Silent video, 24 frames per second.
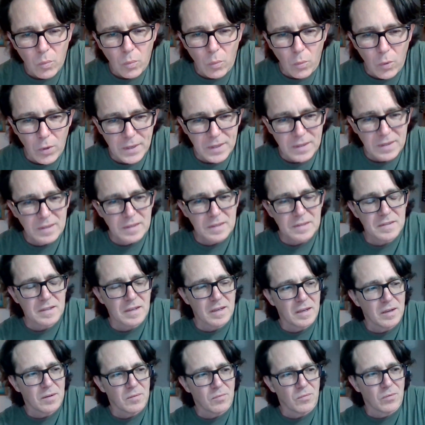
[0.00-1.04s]
One of the things
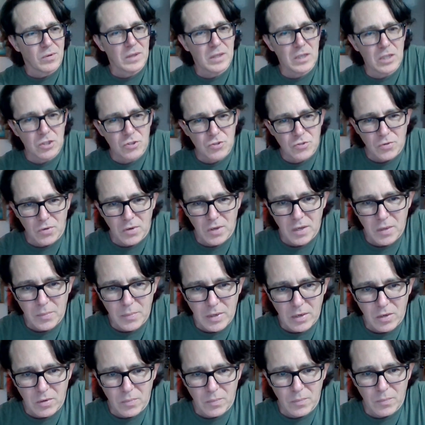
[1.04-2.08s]
I really enjoy
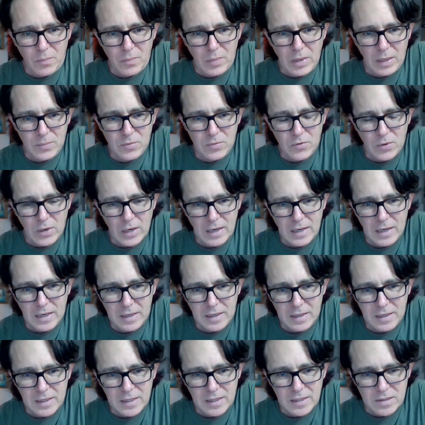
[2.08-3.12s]
about Bob's
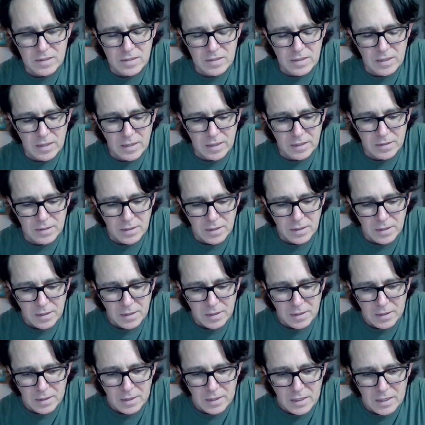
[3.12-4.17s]
writing is that
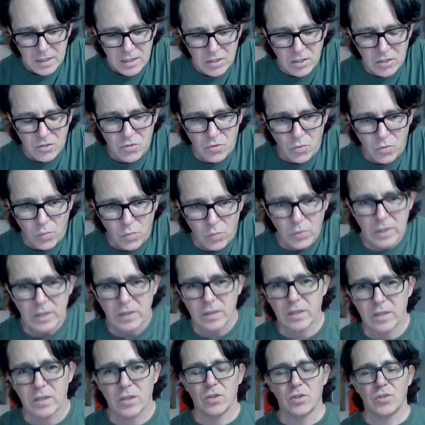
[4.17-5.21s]
he does a
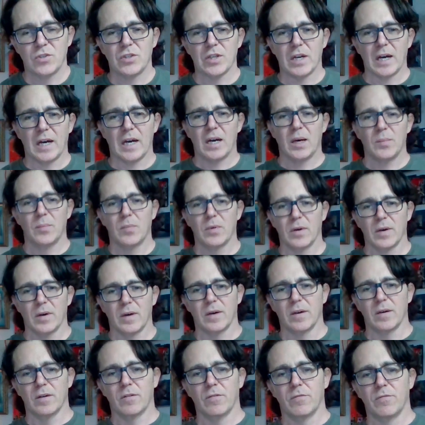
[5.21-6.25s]
really good job
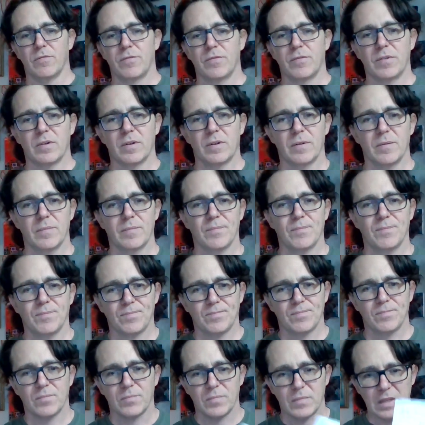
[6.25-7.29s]
of
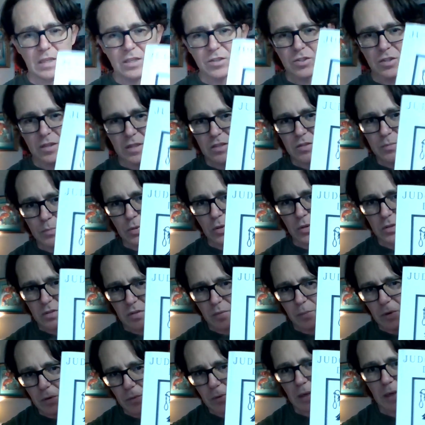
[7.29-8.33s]
each of these books
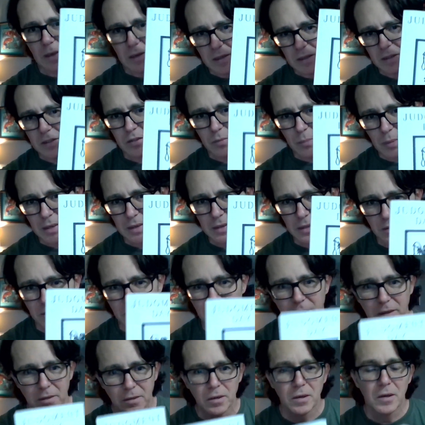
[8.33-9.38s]
can be read
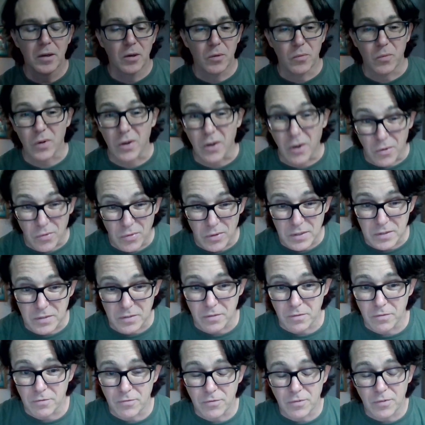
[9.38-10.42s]
independently, regardless
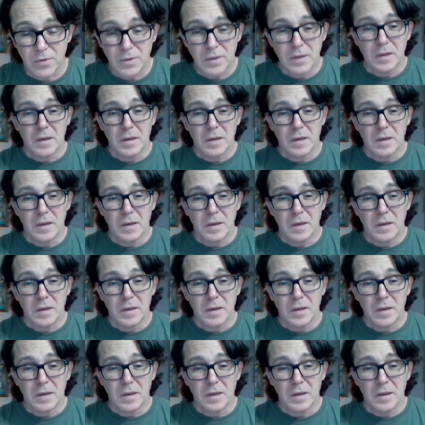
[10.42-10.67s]
of,